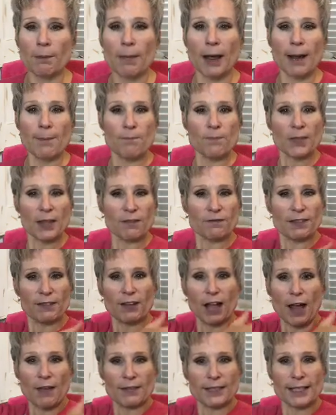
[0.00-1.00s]
But if they've
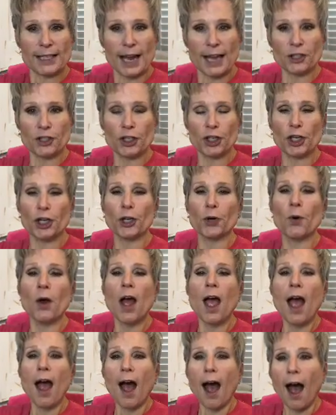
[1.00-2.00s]
got this tattoo,
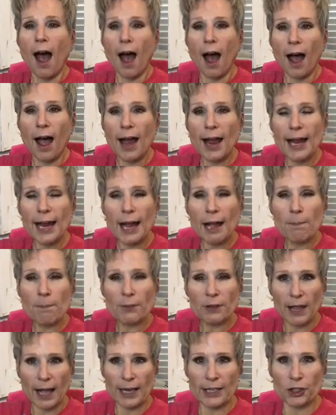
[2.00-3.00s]
I
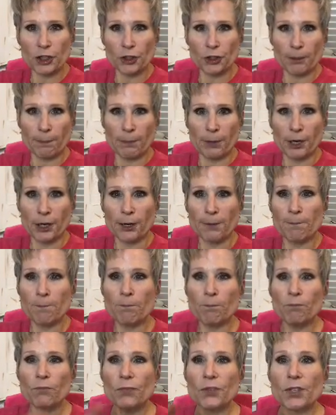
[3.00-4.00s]
apply stripper
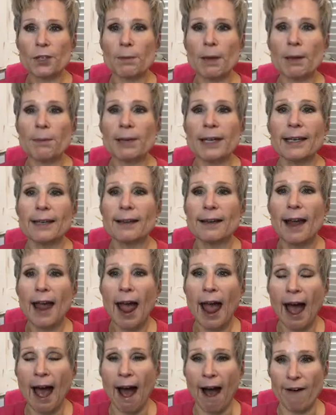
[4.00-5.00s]
to maybe
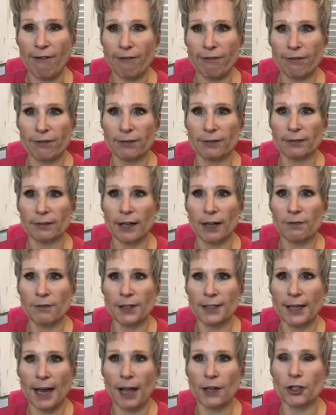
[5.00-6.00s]
half of the
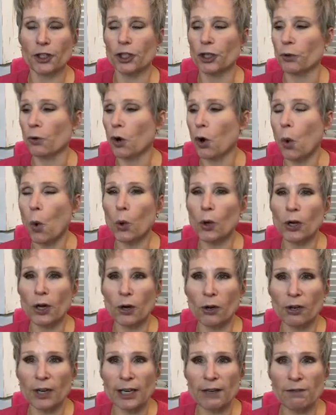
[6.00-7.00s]
tattoo,
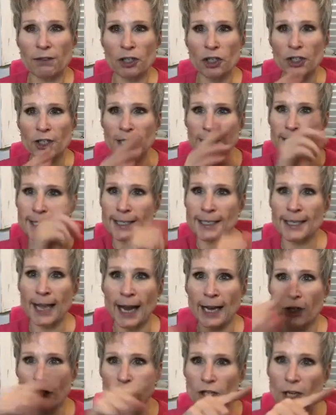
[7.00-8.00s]
or even just a
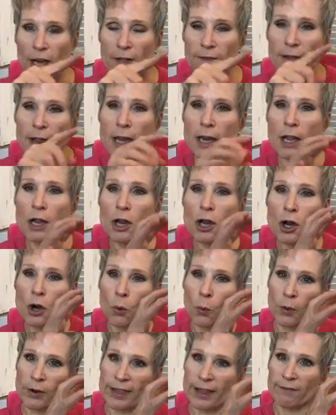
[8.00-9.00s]
section of it
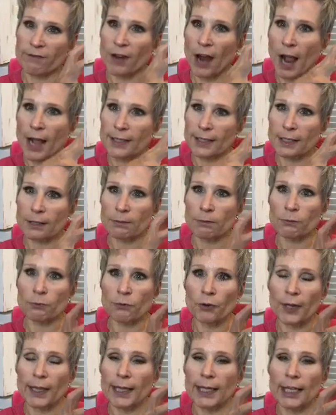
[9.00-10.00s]
where they've got some
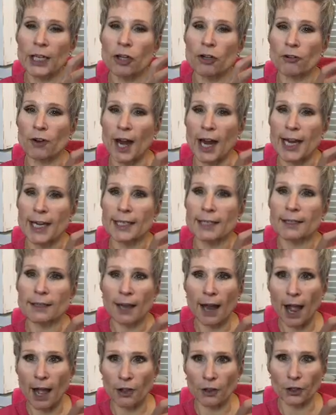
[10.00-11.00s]
really great
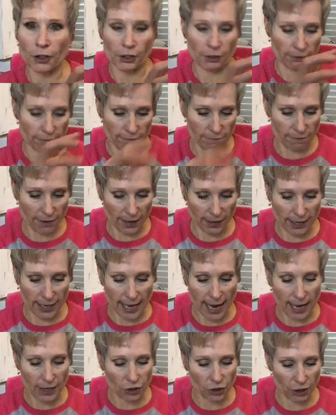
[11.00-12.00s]
color
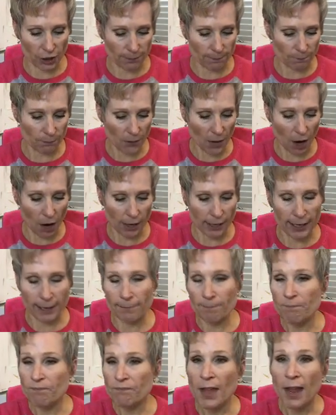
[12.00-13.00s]
variation on it.
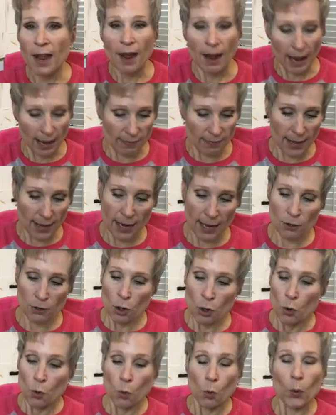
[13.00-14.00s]
And then
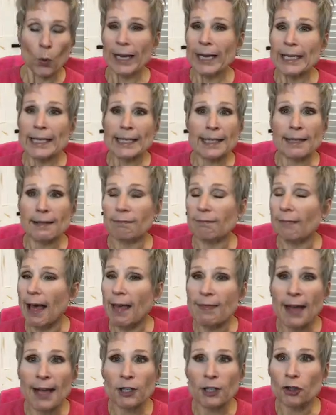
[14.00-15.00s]
we just
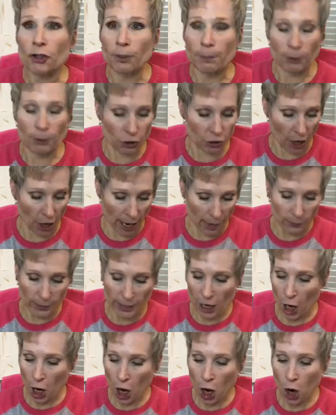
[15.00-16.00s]
let that stripper dry. We
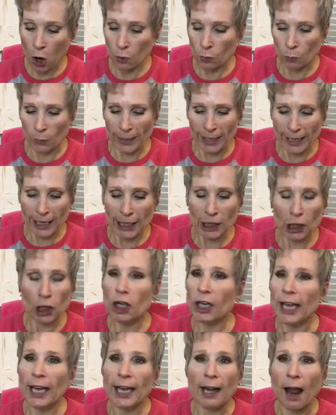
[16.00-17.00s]
go and we
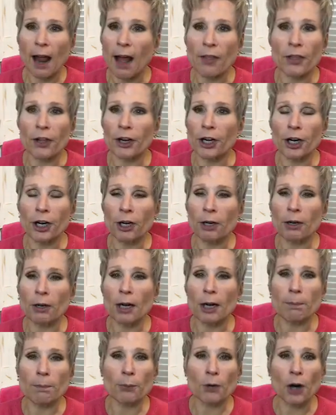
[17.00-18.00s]
look at other
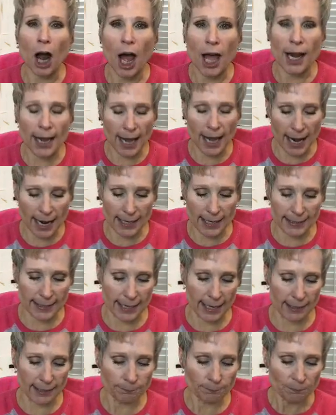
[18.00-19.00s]
products,
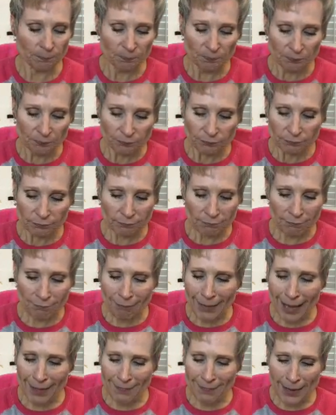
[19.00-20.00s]
and
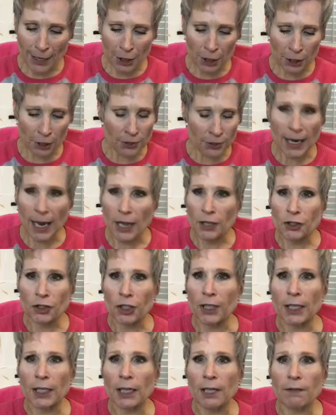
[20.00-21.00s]
they're
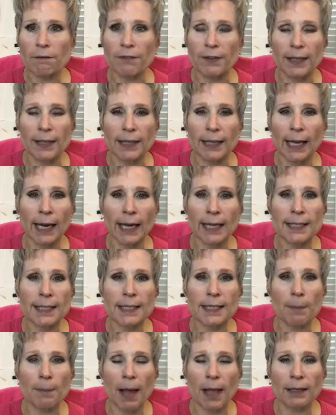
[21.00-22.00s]
touching and feeling and
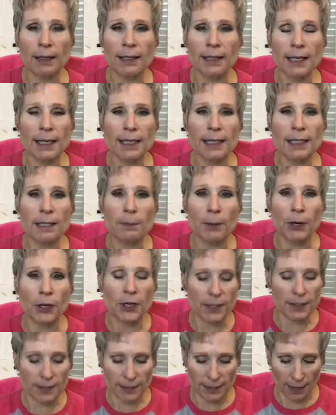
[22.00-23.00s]
smelling and
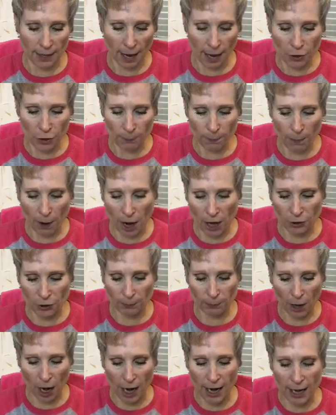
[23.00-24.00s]
experiencing other Posh
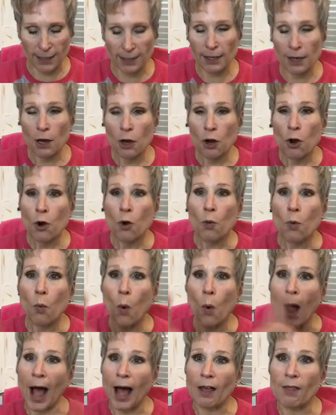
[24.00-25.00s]
products
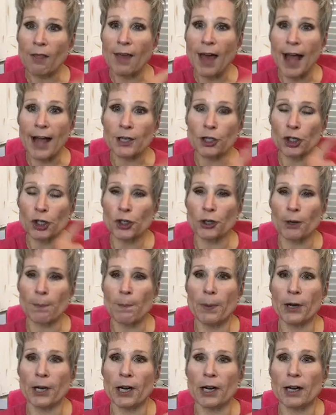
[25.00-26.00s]
while that
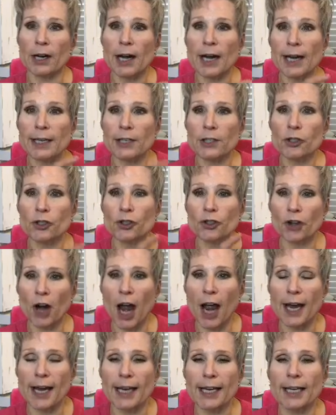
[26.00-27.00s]
stripper is
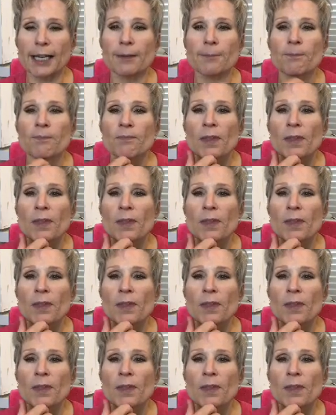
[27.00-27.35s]
drying.